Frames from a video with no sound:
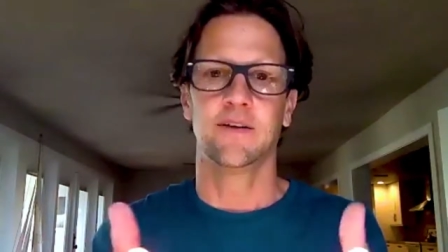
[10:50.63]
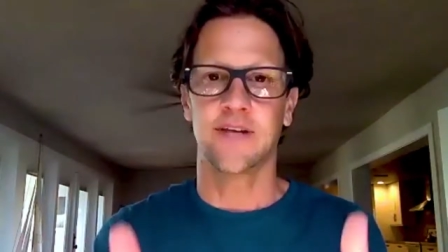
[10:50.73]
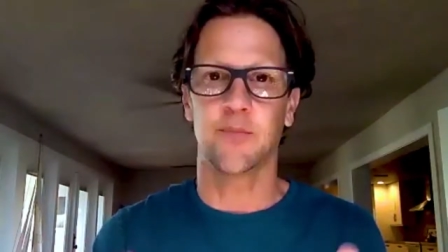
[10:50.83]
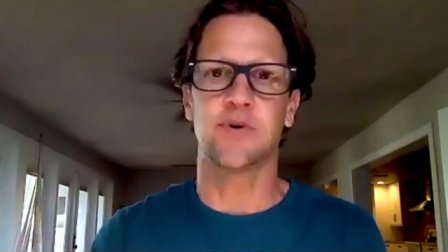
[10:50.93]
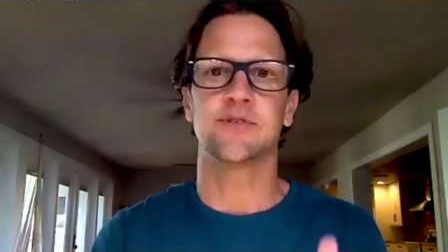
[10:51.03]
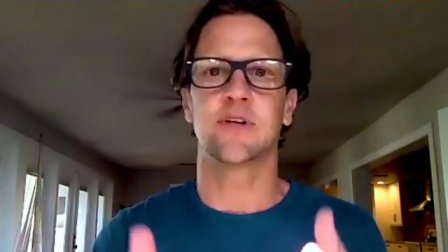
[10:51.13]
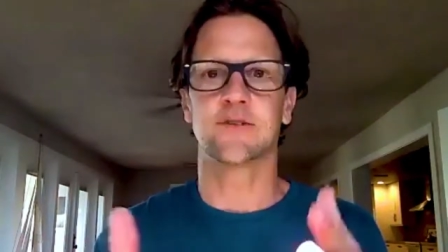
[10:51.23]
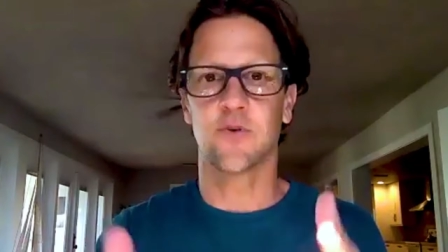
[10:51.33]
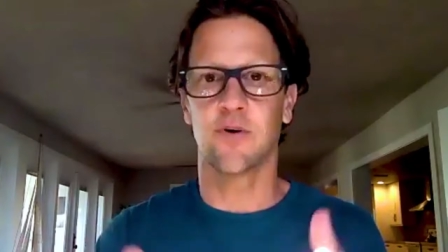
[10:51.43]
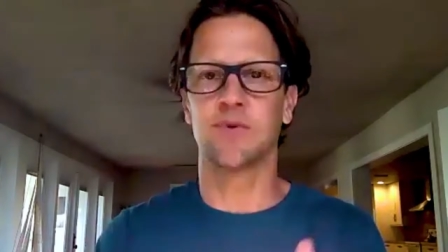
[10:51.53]
10%,
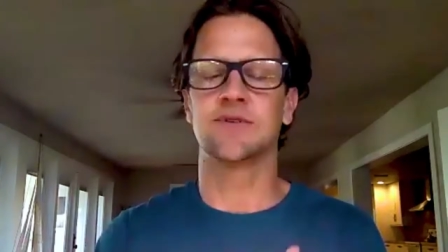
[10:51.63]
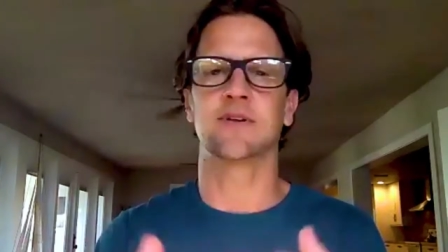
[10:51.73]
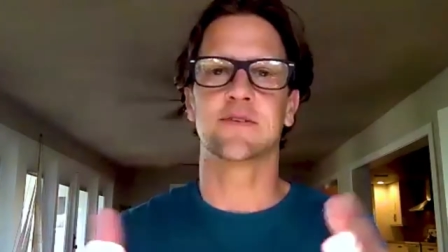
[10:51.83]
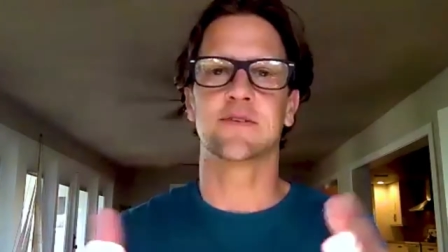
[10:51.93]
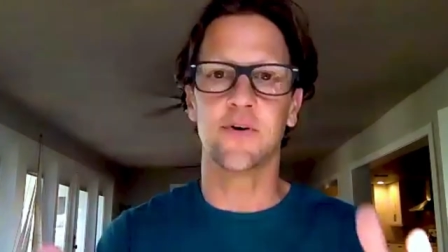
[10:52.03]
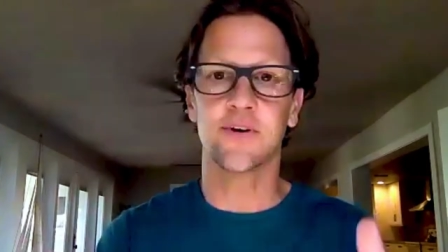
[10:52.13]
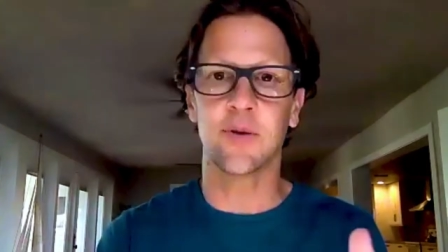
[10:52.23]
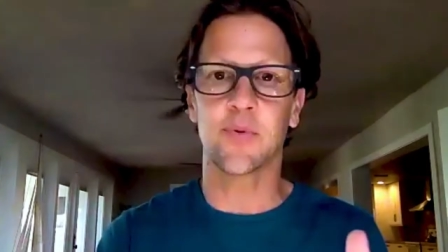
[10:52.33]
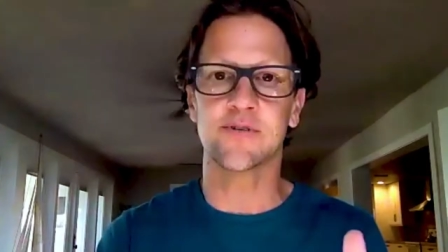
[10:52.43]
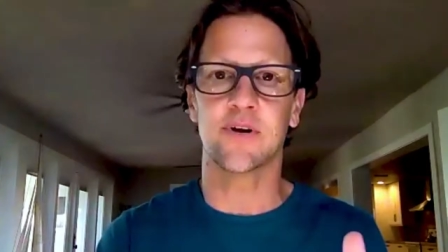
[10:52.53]
12%,
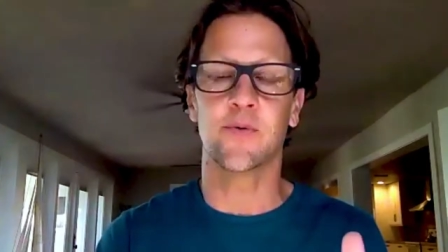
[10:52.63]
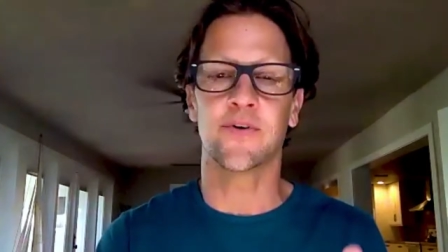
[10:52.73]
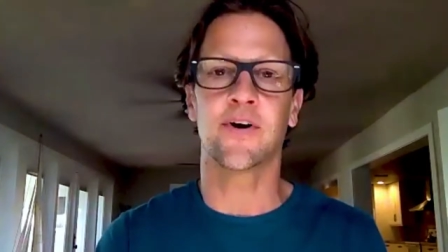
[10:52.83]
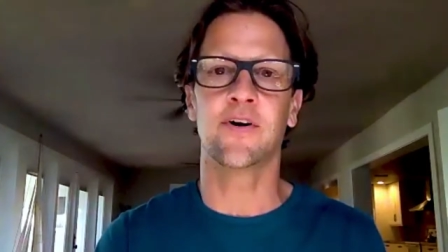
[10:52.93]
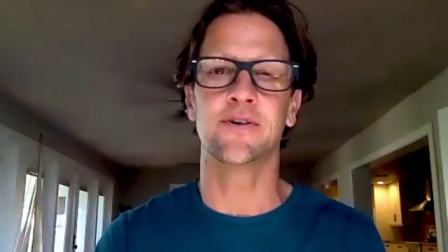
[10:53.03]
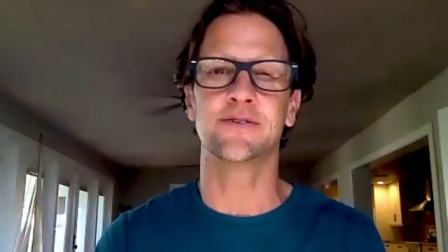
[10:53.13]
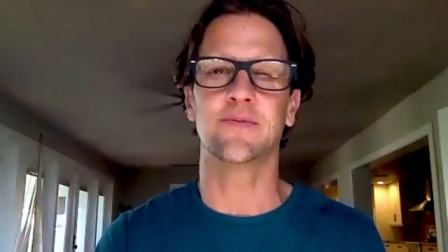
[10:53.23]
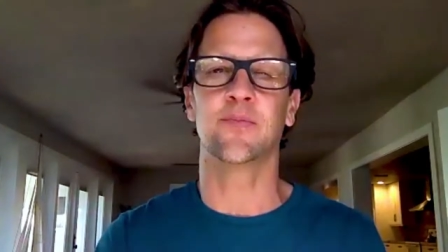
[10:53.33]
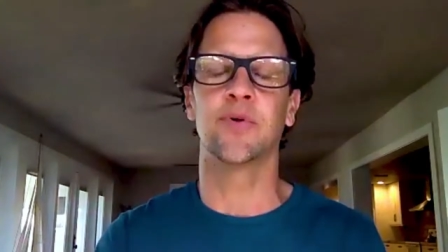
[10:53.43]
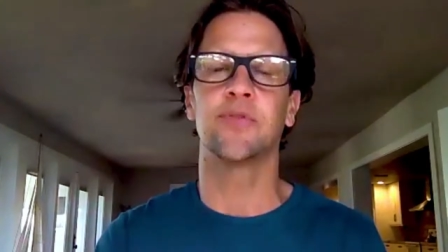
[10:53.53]
13% returns,
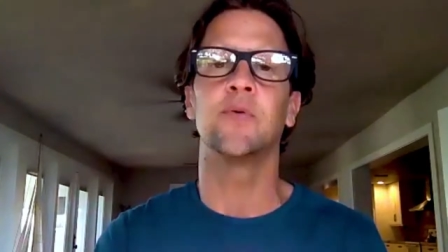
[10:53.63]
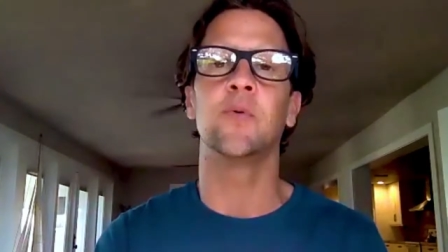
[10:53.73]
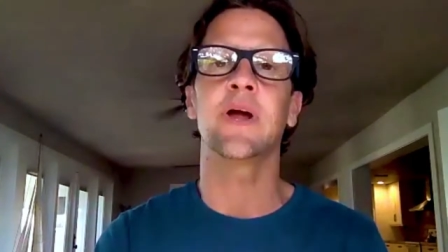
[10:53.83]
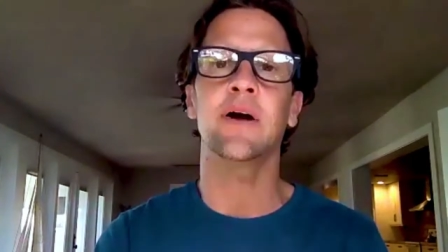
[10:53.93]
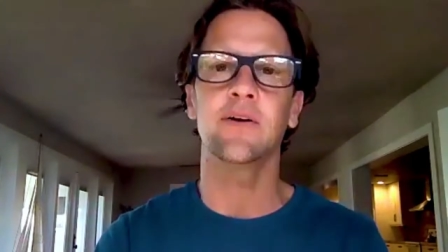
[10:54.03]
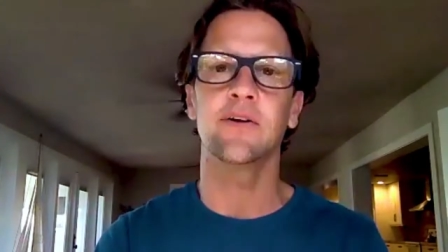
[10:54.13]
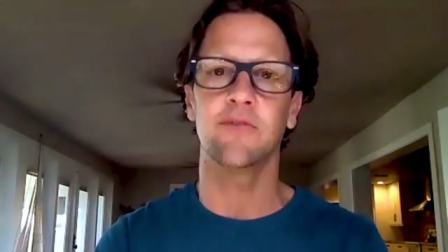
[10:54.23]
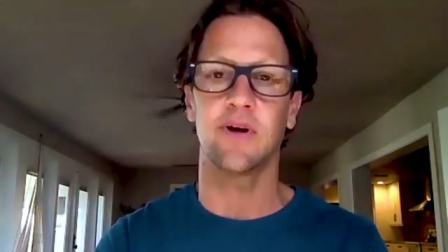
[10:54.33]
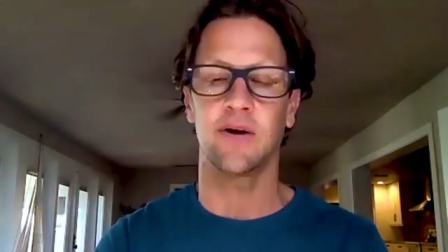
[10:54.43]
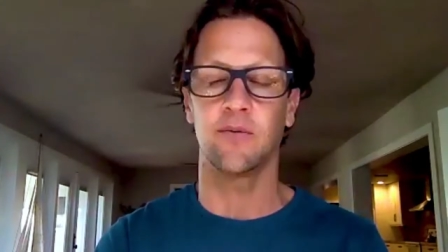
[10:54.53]
but the
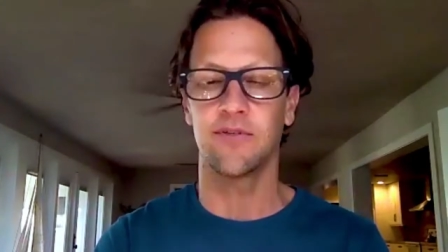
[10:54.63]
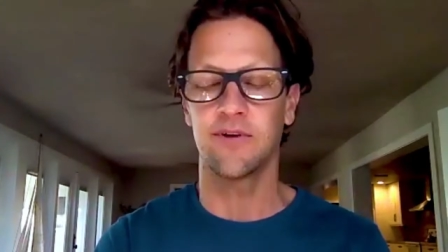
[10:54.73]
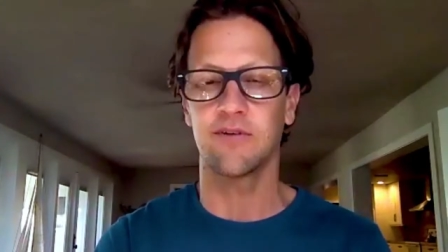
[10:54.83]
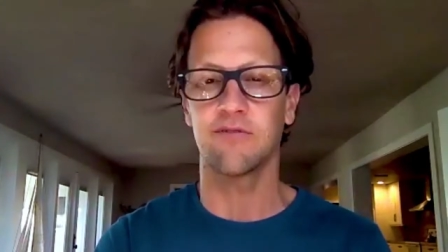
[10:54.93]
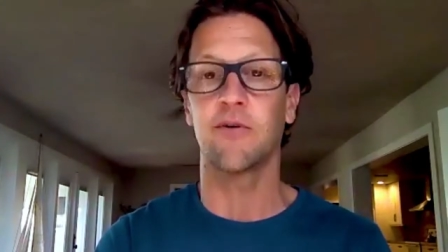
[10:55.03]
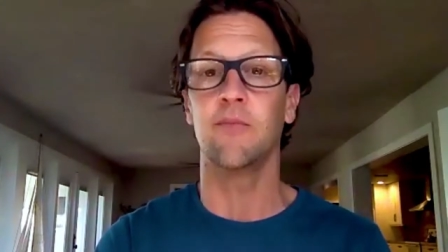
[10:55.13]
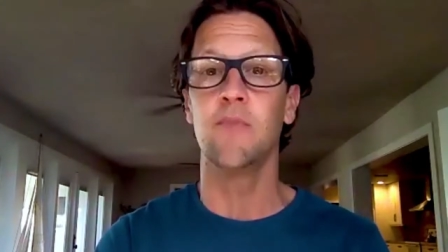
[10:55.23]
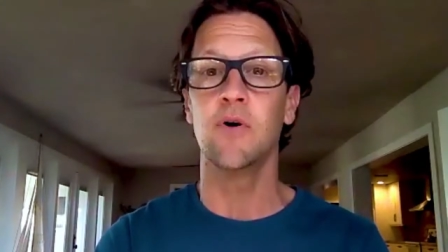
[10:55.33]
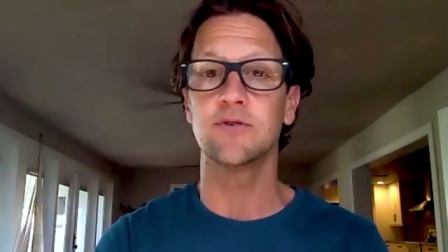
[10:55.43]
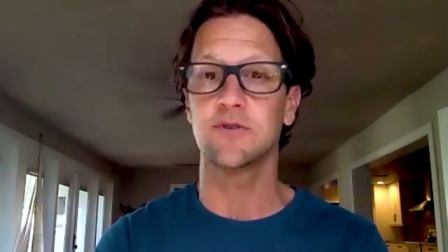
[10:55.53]
reality I would think for
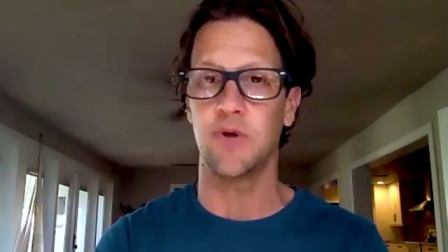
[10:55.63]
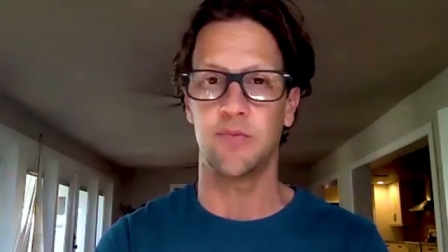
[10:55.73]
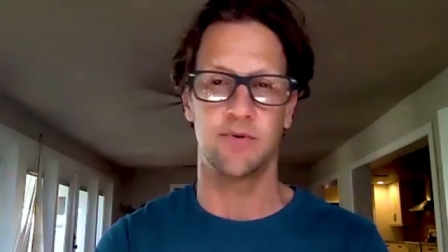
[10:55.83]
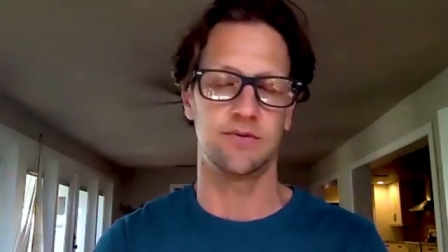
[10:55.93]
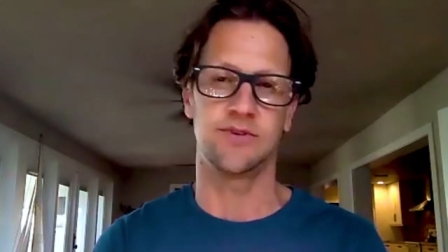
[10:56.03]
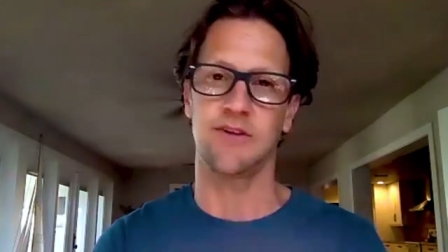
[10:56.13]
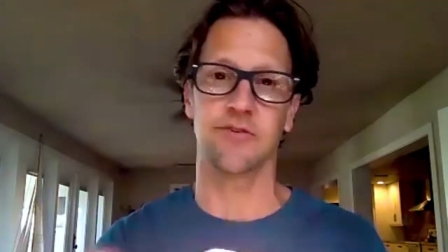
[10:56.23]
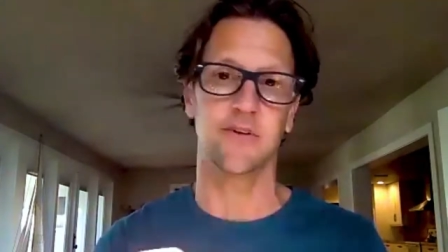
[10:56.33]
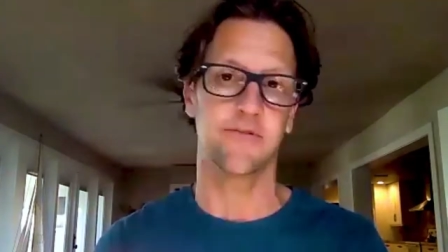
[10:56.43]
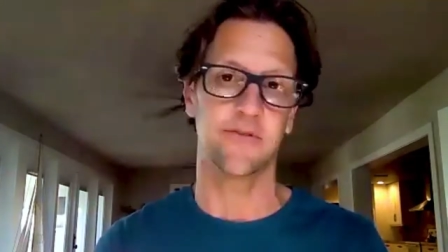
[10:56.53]
most people,
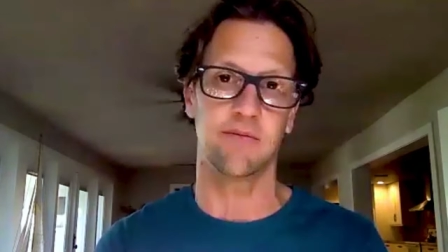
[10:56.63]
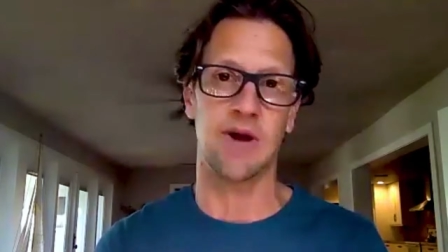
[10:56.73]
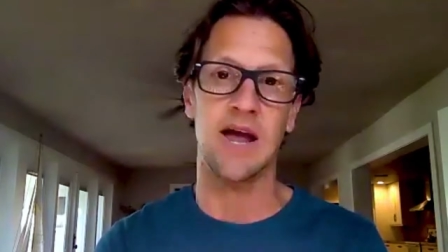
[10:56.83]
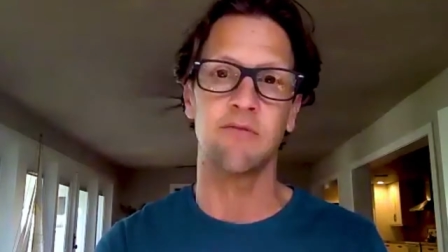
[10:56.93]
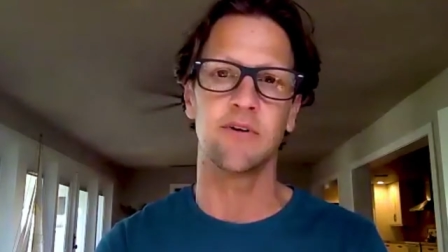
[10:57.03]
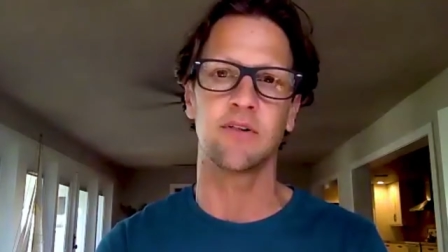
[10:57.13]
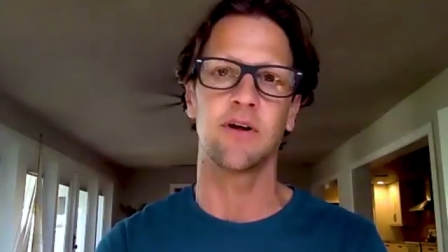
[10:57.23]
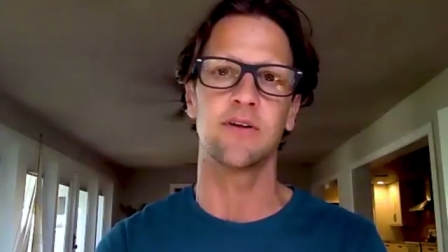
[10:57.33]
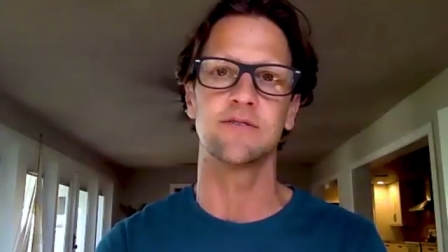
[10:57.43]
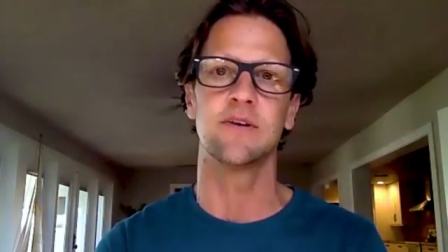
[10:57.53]
definitely if they're avid
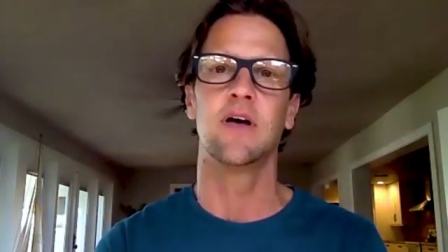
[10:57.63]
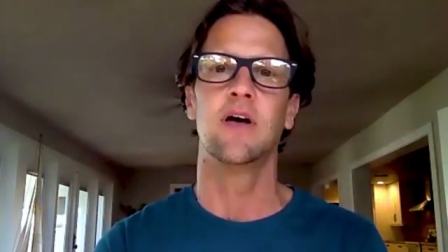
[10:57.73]
clients,